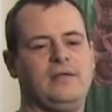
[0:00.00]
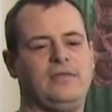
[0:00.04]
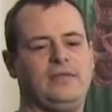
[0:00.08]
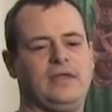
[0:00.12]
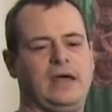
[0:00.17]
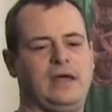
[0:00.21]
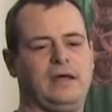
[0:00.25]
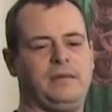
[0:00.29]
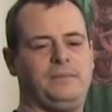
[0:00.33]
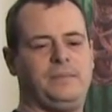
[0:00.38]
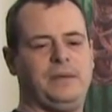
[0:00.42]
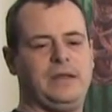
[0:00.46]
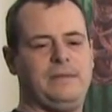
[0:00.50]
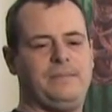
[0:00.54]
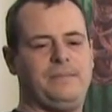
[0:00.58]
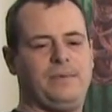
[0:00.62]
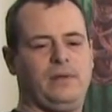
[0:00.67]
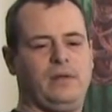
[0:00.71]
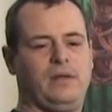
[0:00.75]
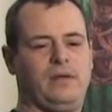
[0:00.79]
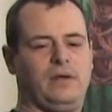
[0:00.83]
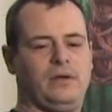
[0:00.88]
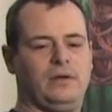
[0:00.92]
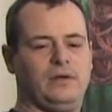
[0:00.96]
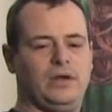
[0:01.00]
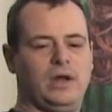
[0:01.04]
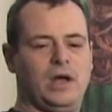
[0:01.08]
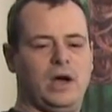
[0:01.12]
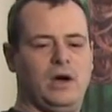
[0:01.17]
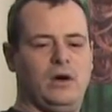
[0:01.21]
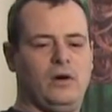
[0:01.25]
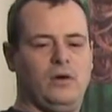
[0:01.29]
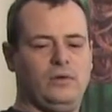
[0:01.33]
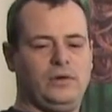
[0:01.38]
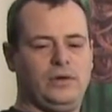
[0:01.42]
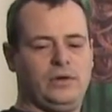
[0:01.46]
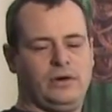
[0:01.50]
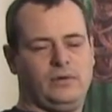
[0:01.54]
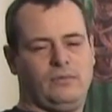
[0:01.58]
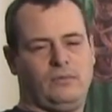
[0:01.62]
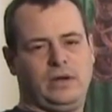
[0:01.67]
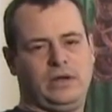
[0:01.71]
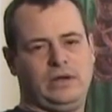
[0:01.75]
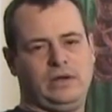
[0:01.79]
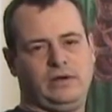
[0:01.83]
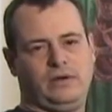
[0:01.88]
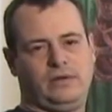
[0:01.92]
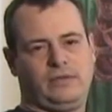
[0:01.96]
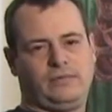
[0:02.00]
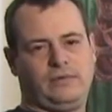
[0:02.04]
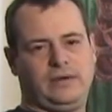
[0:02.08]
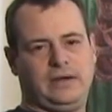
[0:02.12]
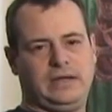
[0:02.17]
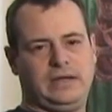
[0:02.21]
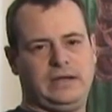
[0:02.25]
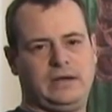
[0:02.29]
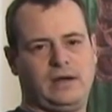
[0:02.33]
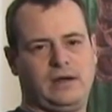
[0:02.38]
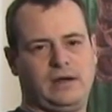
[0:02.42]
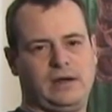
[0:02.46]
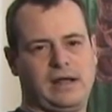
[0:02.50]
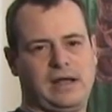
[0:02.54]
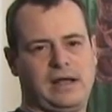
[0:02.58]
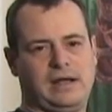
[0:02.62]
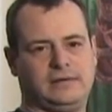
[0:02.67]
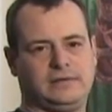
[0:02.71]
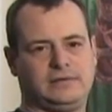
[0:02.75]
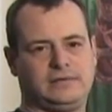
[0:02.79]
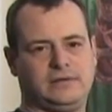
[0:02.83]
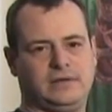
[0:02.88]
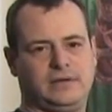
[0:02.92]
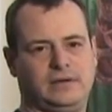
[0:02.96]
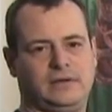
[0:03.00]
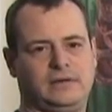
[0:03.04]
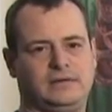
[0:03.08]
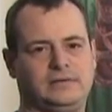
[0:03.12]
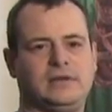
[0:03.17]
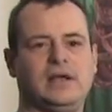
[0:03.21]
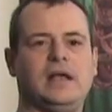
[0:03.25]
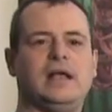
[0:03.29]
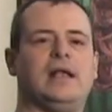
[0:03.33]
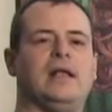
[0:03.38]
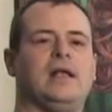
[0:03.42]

that people know your, what your 3D haunted house is.